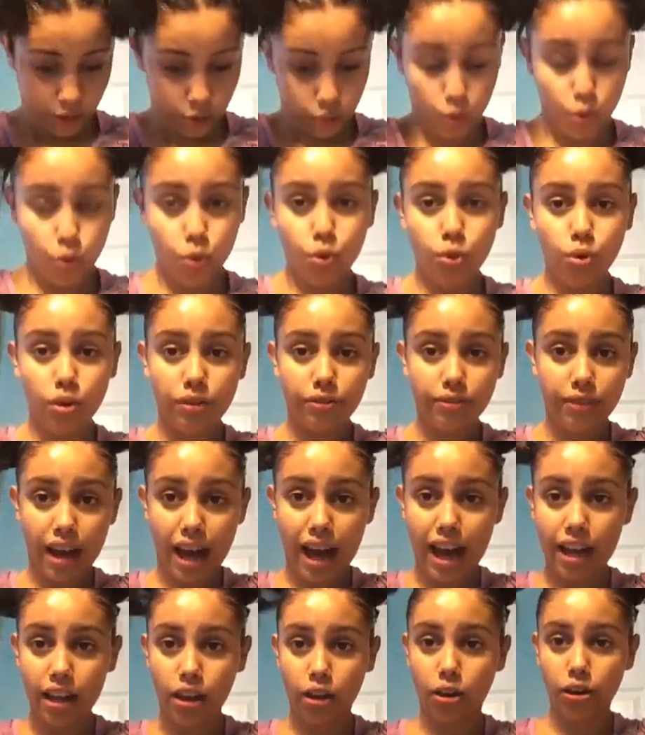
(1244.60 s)
Ooh, if I
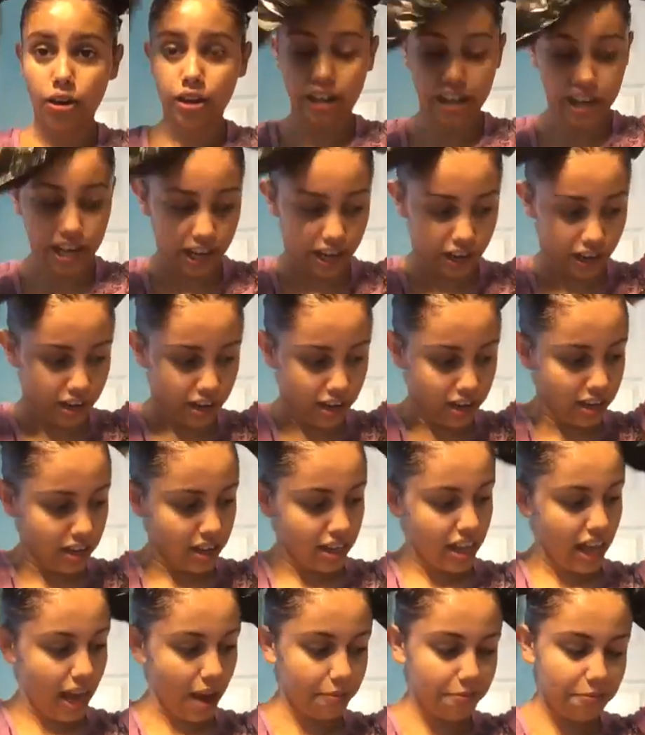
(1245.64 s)
had long hair.
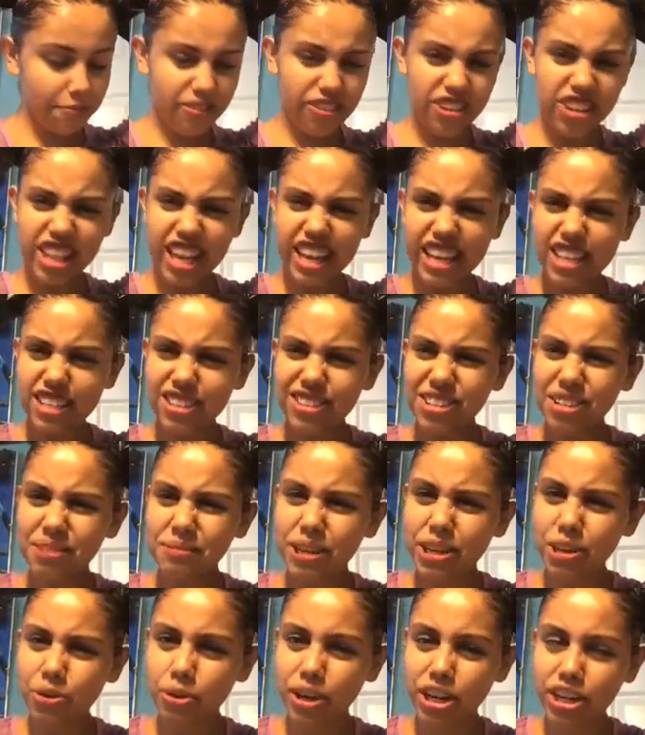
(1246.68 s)
I feel like it's
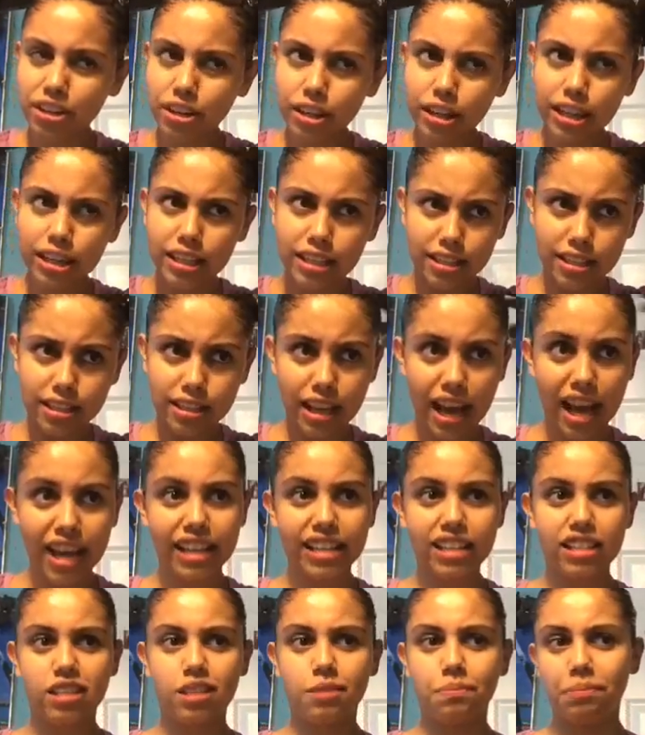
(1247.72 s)
gonna be quicker because I
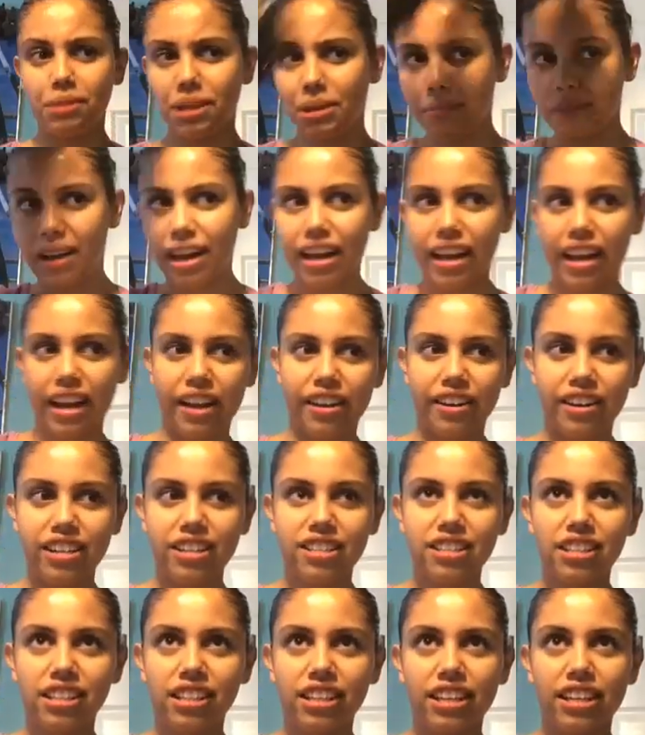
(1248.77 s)
can split my hair
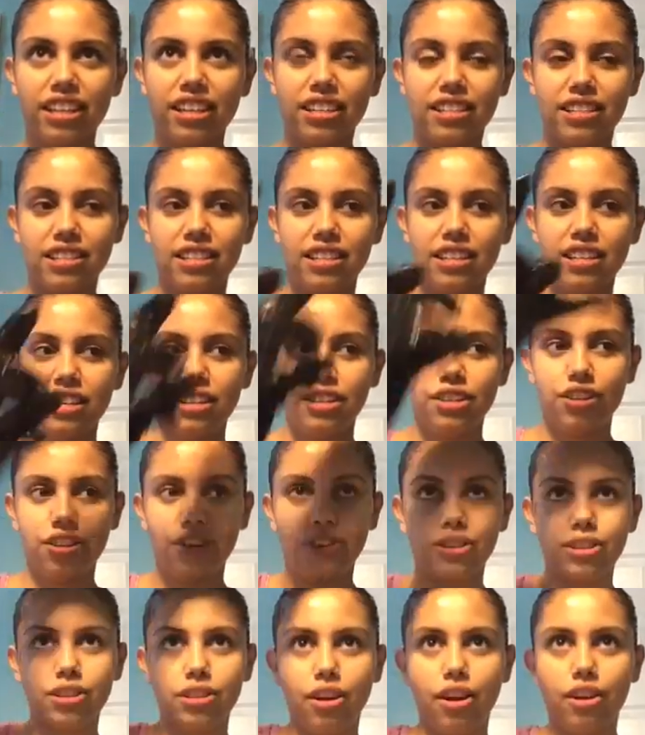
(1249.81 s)
easily because, you
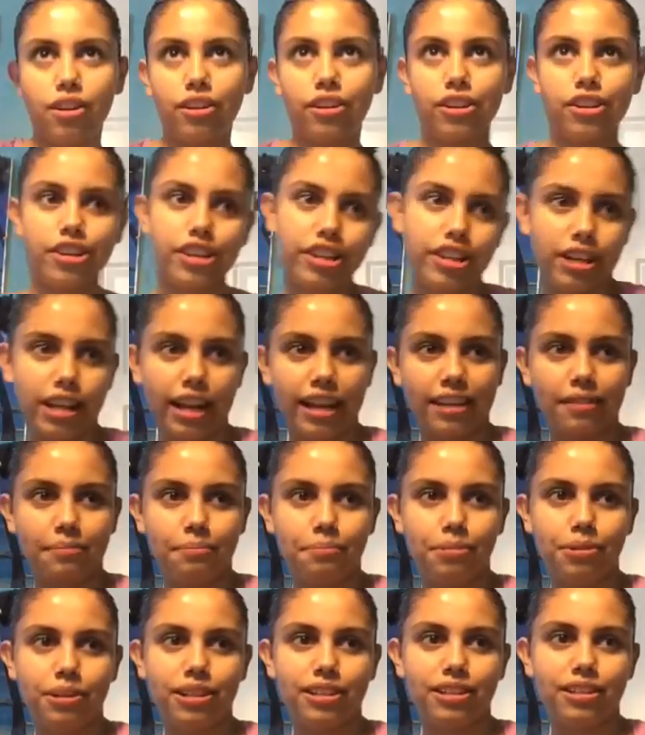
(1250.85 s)
know, it's longer. You can, like,
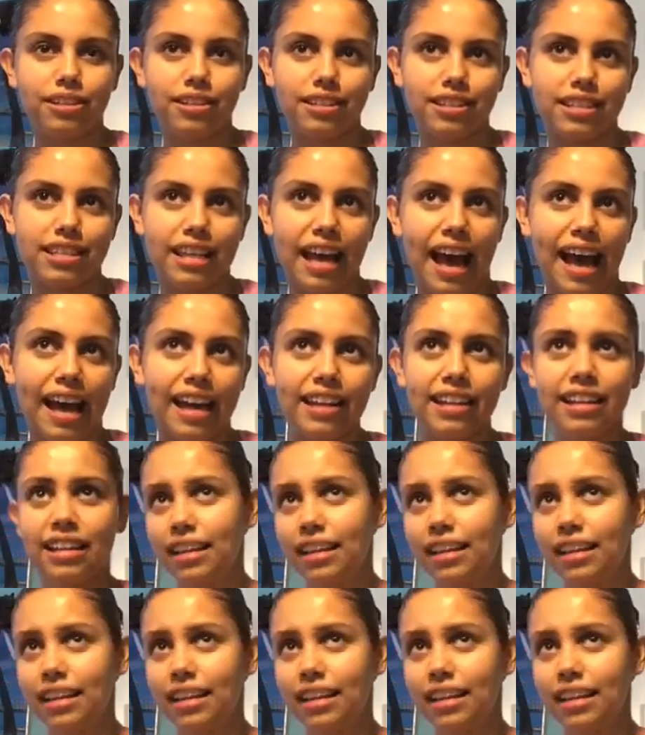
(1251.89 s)
put it to the side.